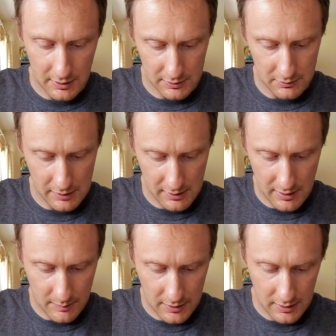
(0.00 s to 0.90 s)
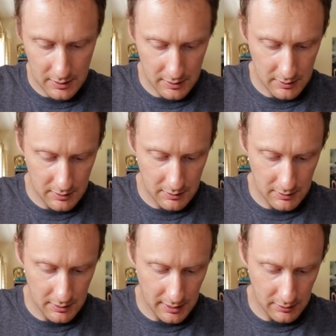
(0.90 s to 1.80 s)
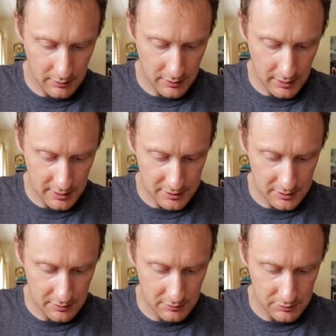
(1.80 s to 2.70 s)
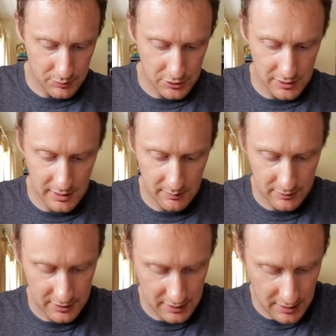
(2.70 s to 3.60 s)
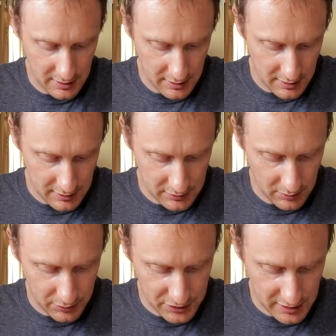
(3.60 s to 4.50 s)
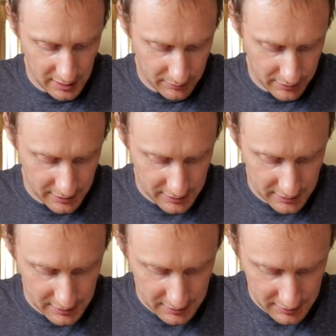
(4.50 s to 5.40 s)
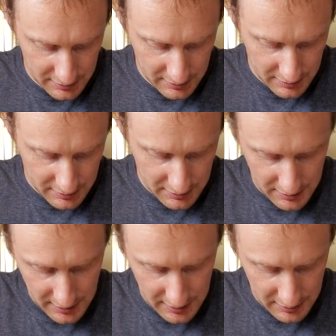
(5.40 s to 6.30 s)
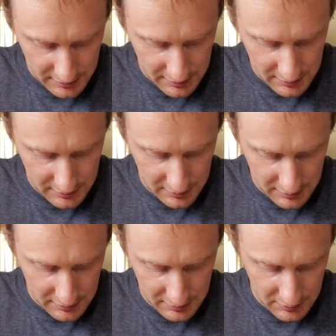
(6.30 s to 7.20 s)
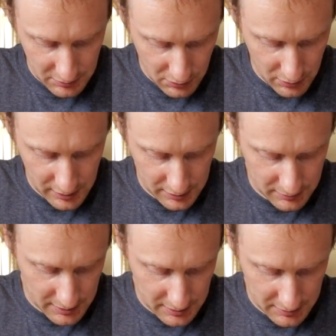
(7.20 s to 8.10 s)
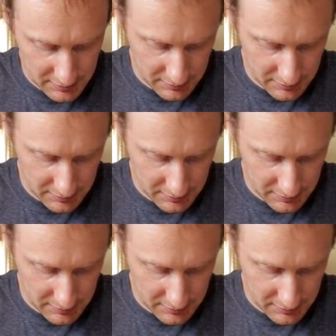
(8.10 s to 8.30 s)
think it's already grabbed in. The nylon nut has it. No, it's pushing it upward. Stop pushing it upward and hook into it.